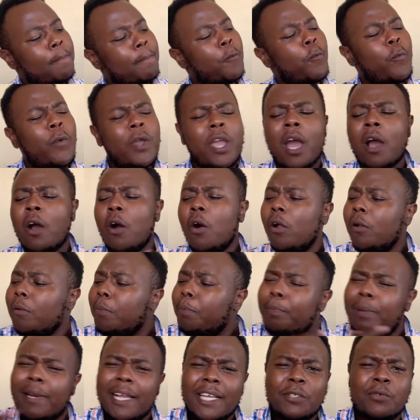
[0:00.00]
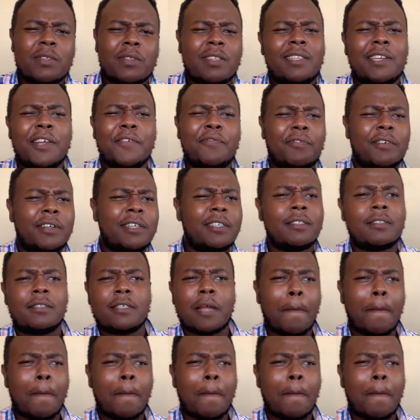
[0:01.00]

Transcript: We are all blessed with different